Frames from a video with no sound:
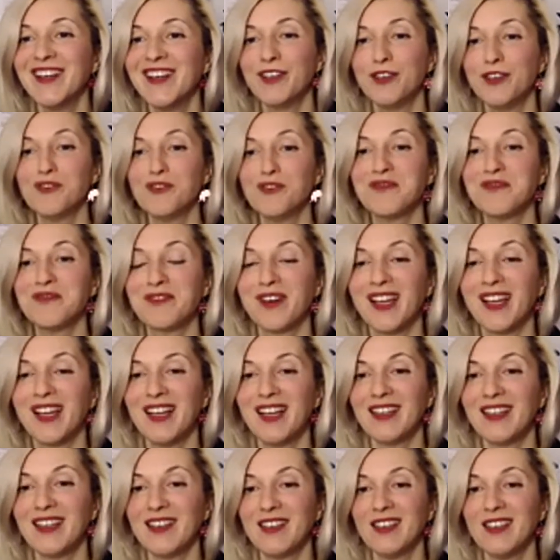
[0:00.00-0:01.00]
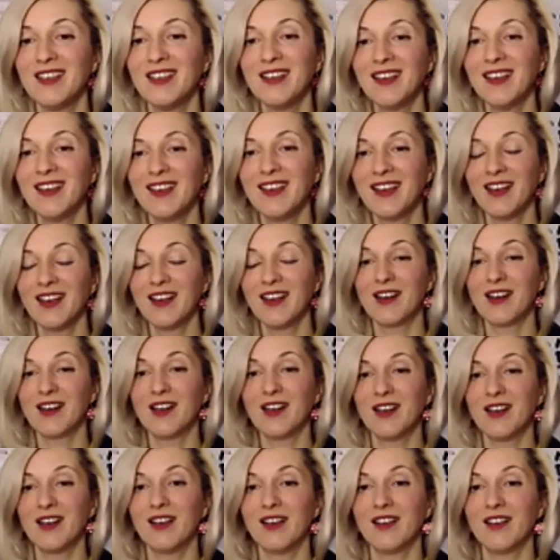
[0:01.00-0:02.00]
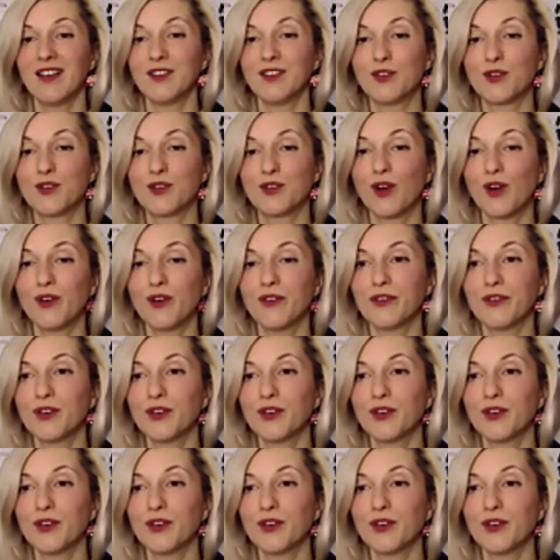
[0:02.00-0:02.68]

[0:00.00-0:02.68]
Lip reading: You finally drove